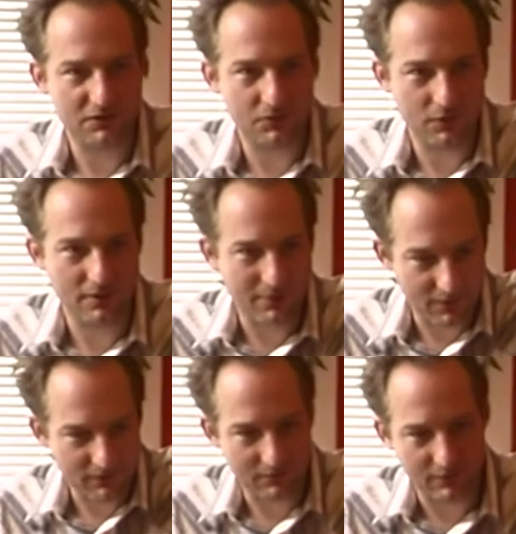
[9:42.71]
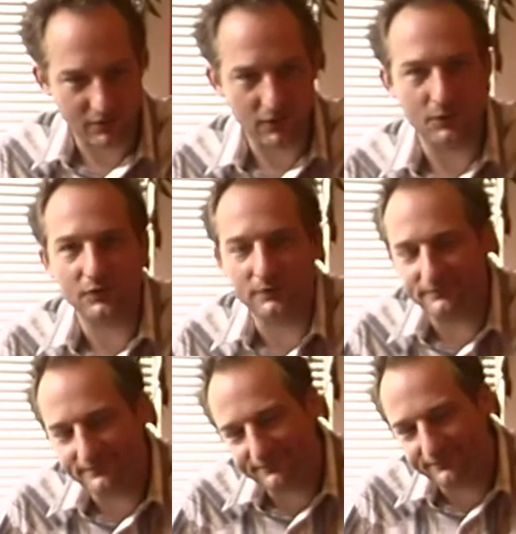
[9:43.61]
story about some of the clothes.
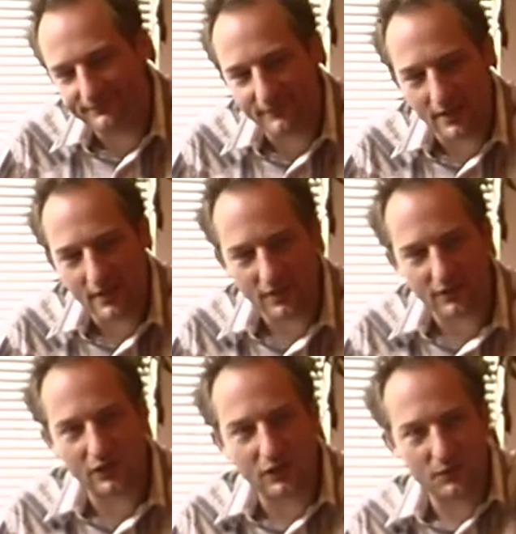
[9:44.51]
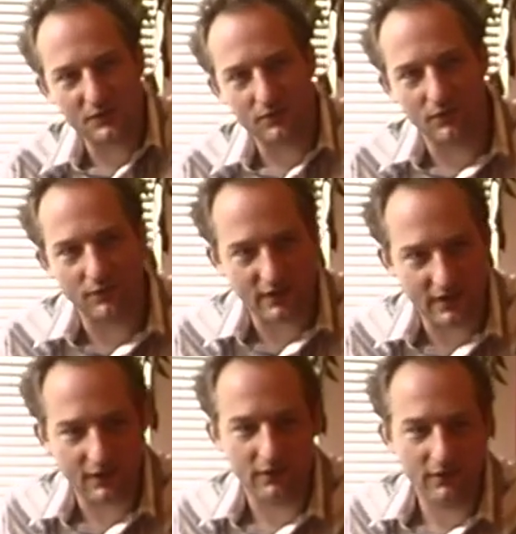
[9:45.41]
Clothes are over
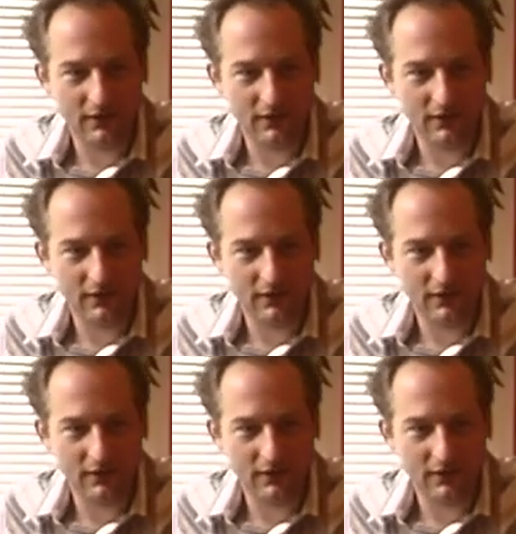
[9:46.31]
there.